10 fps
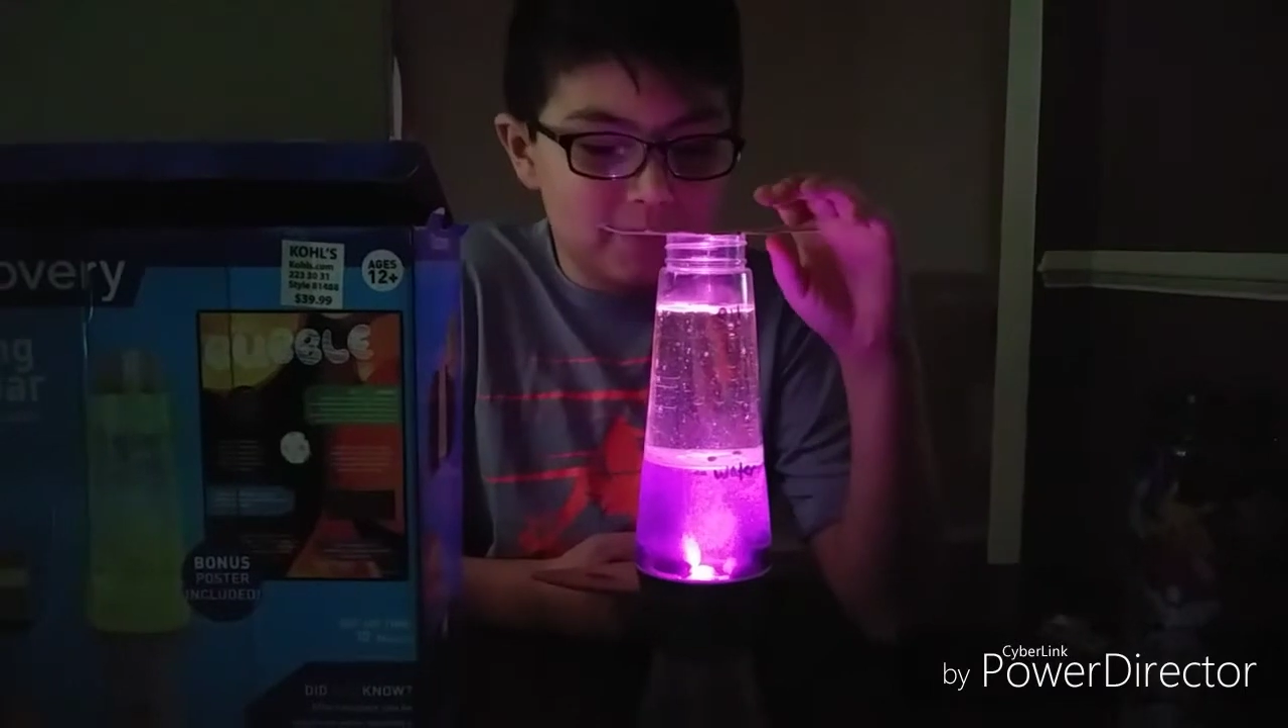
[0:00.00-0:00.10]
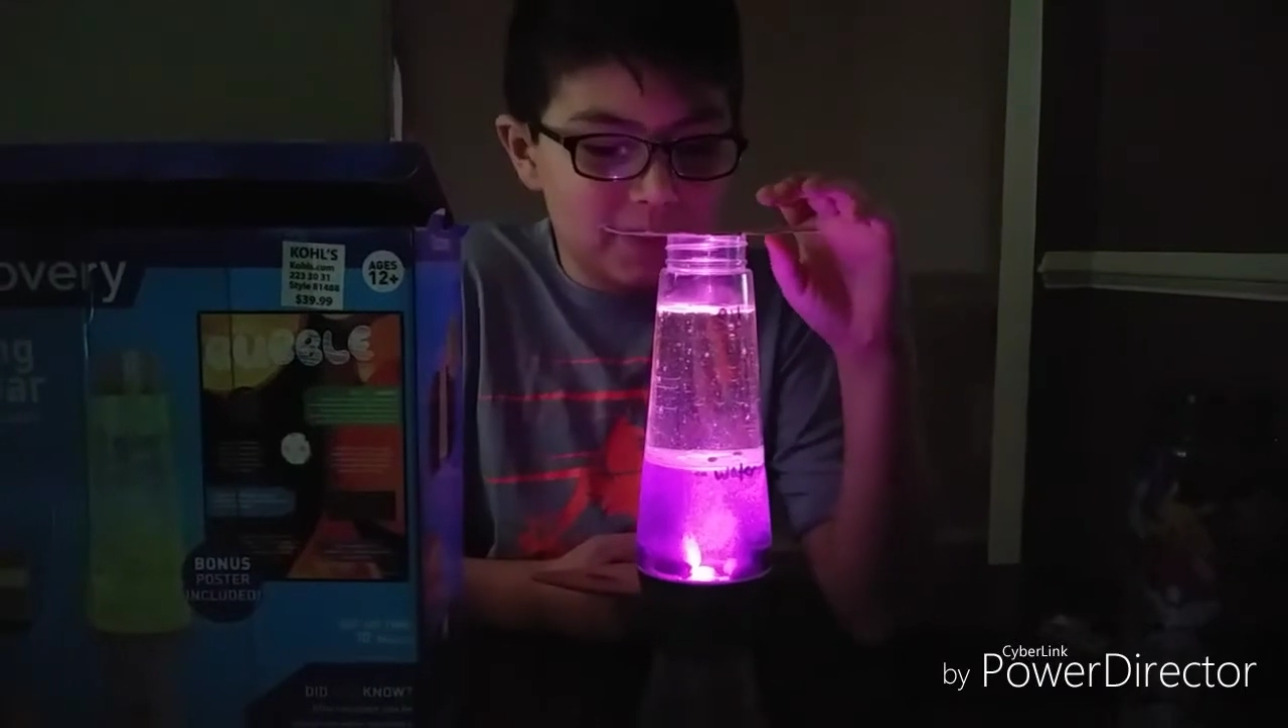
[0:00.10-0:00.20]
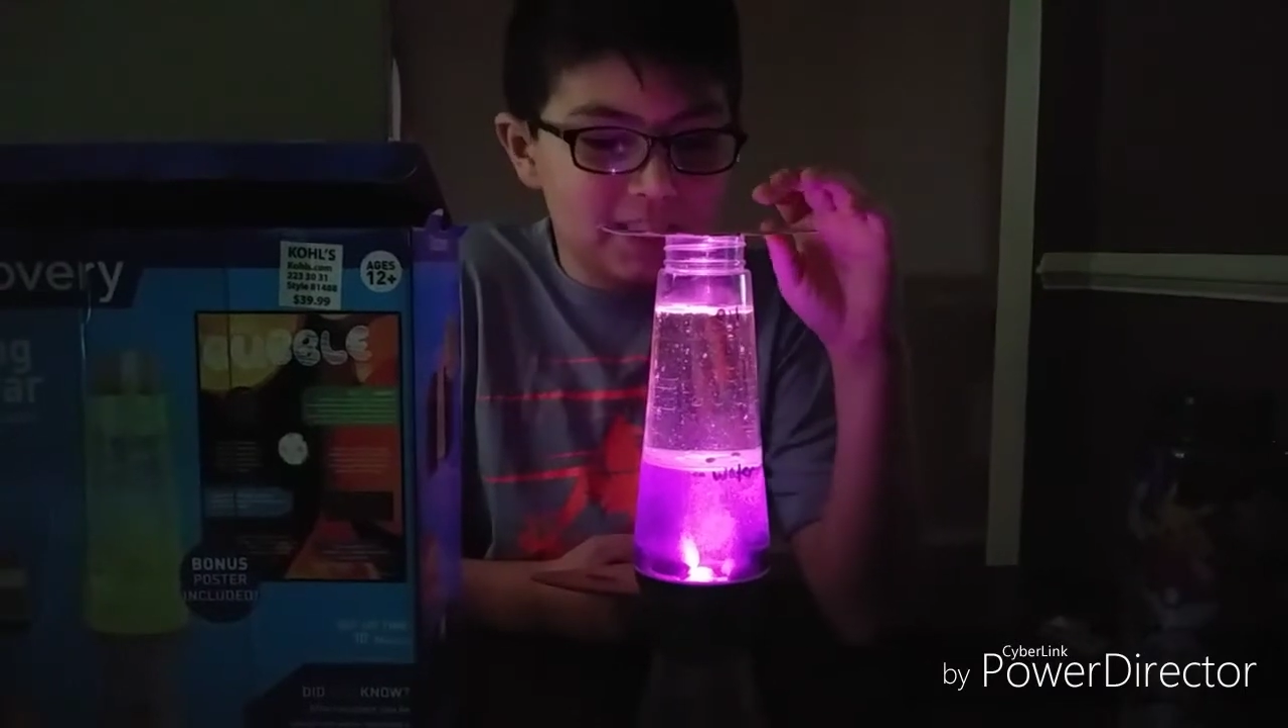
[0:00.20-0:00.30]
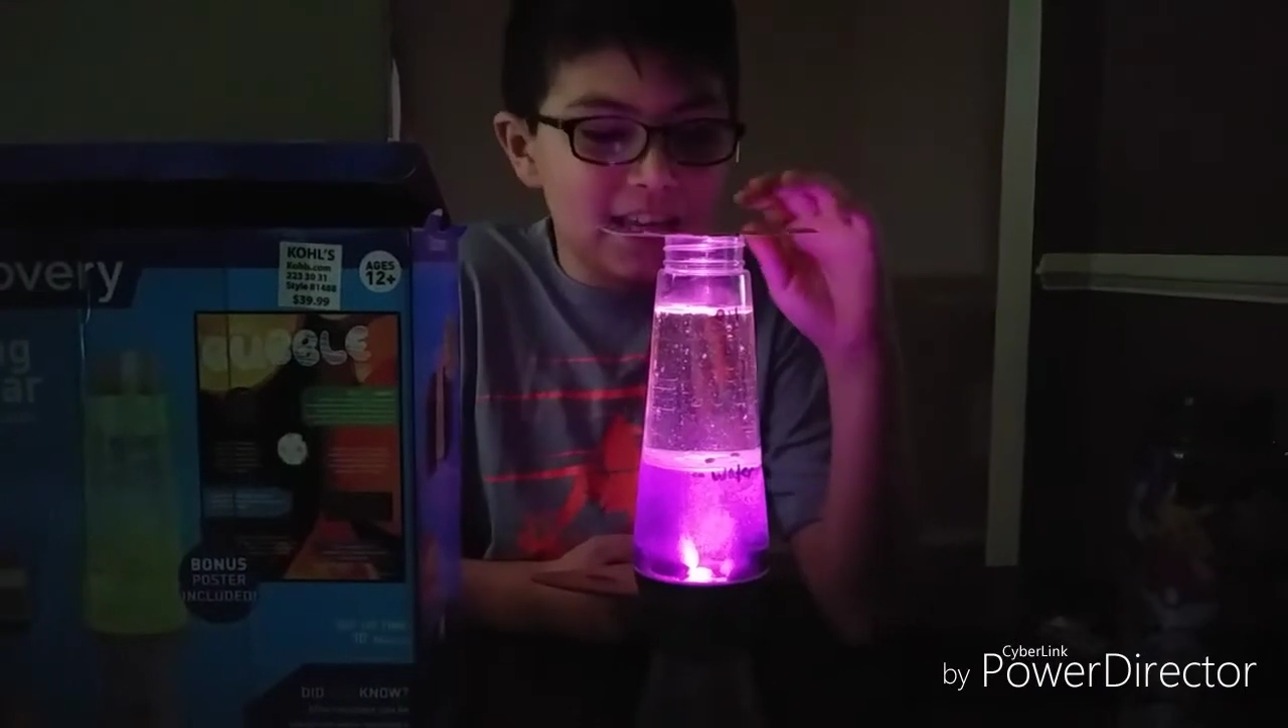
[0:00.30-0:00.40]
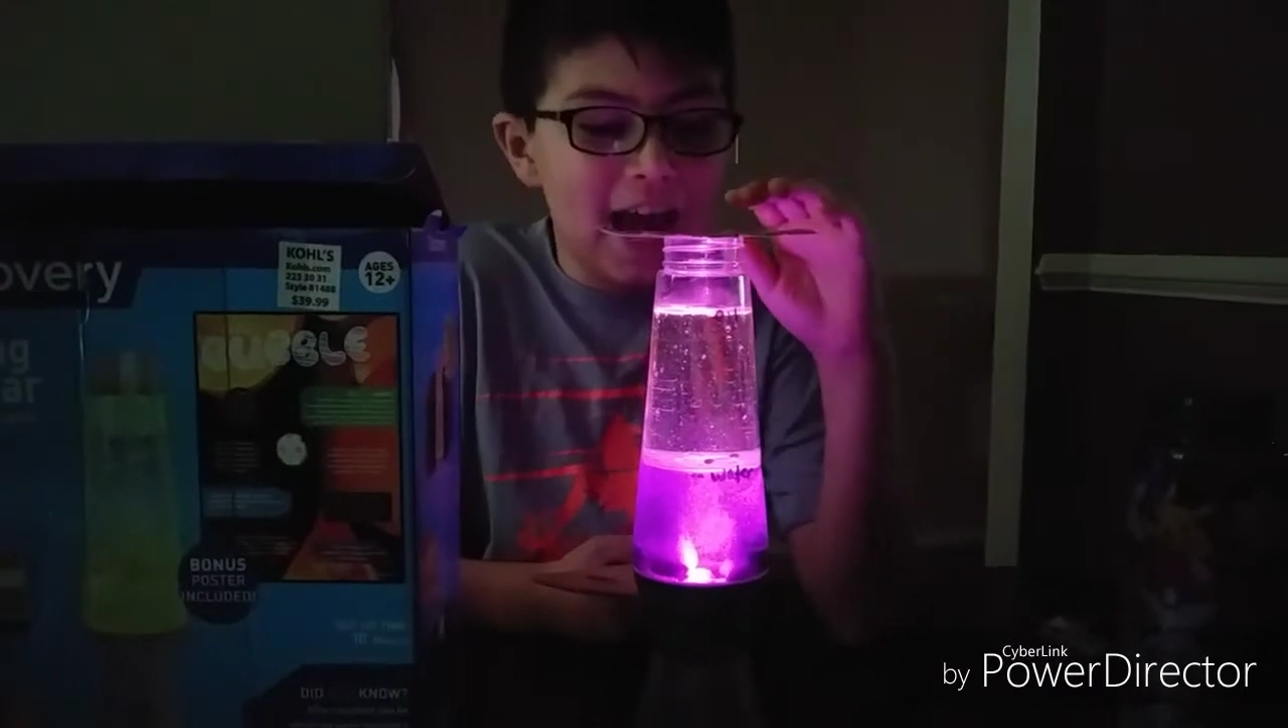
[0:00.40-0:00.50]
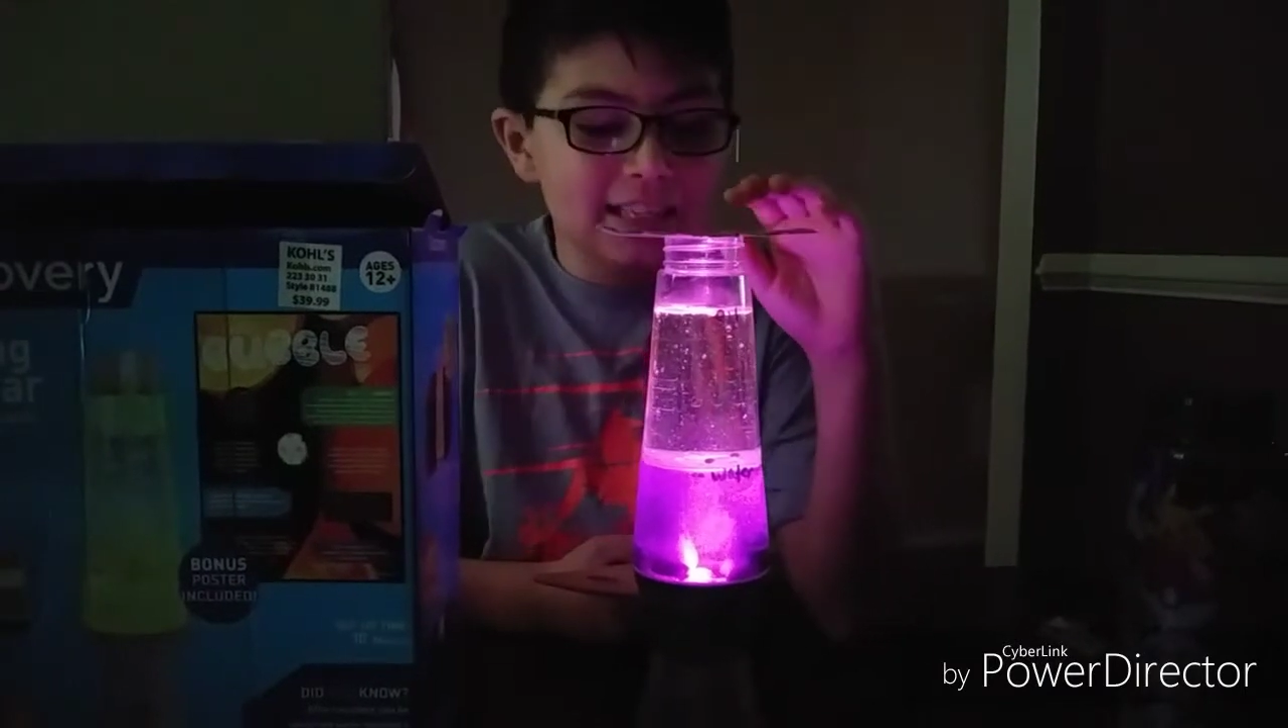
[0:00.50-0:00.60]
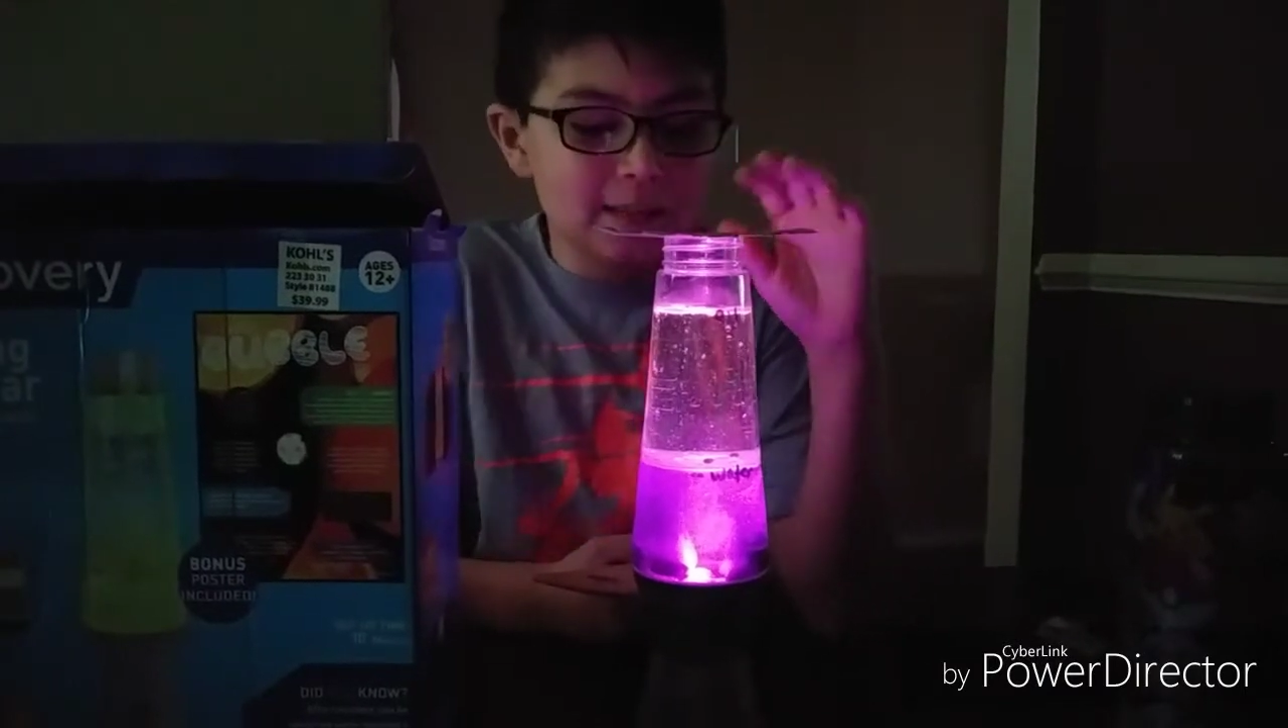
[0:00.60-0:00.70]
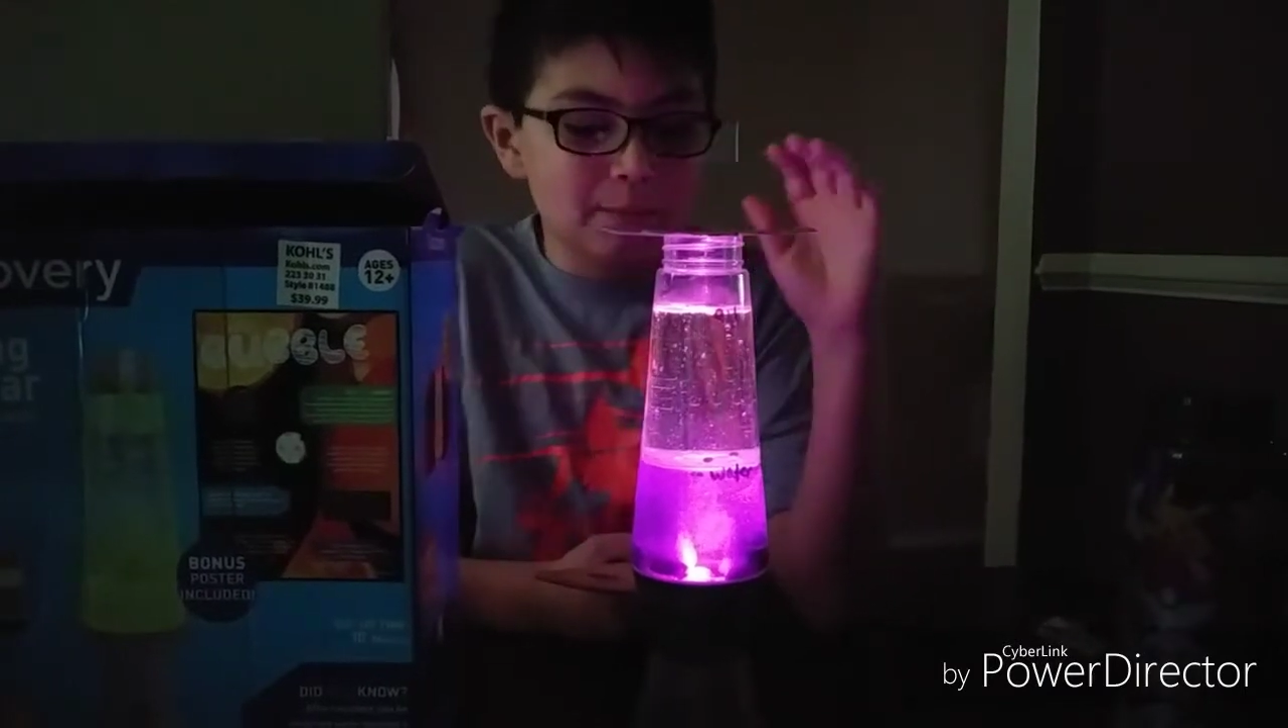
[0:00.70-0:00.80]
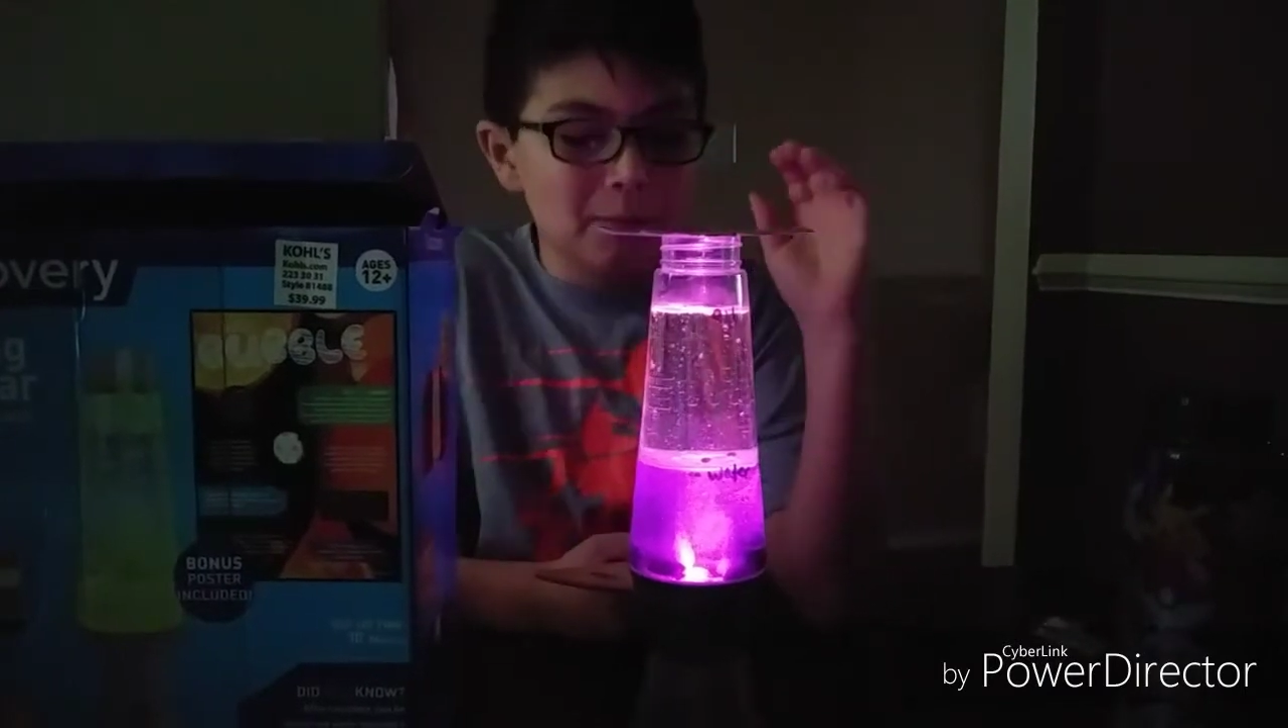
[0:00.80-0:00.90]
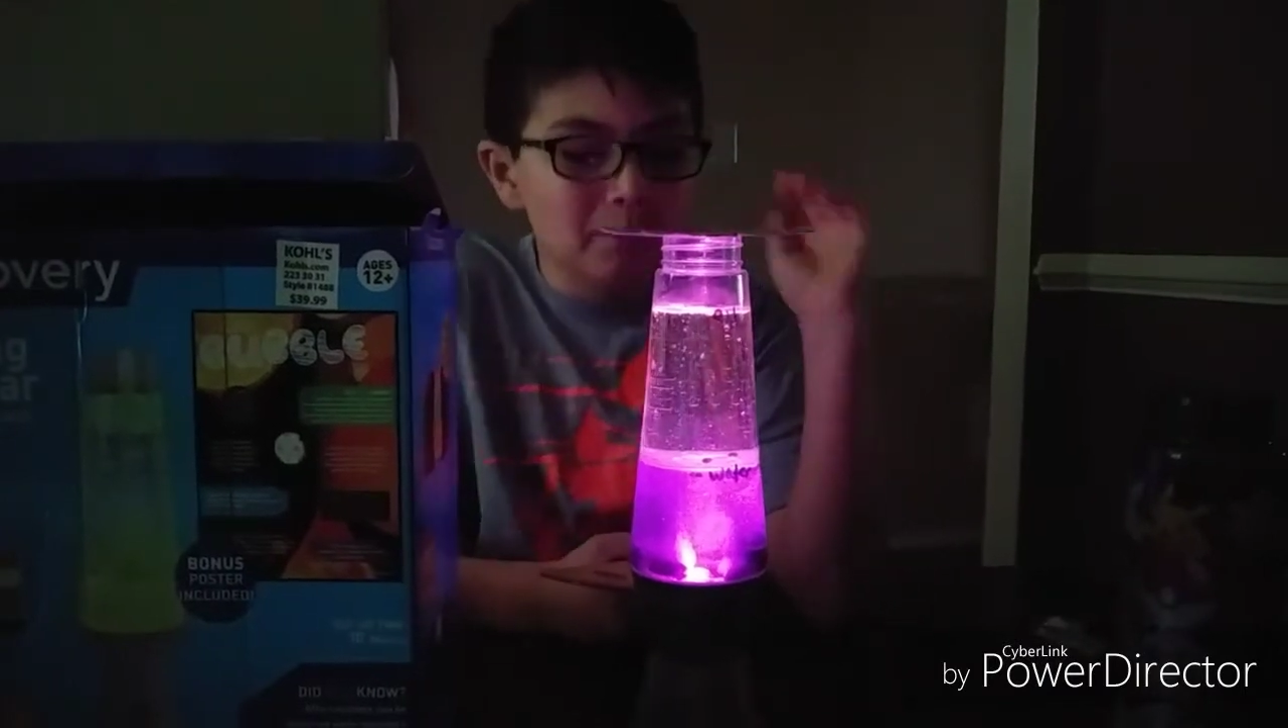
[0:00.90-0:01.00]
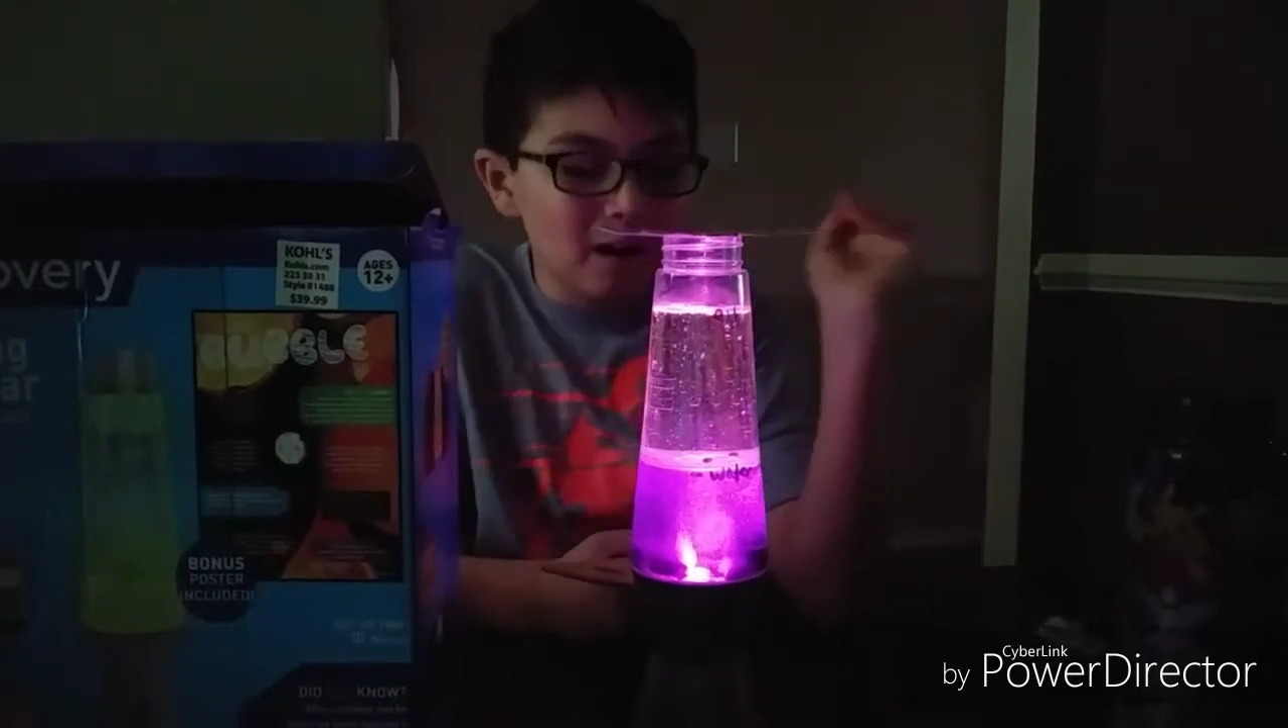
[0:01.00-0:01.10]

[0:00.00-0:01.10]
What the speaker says: This hasn't been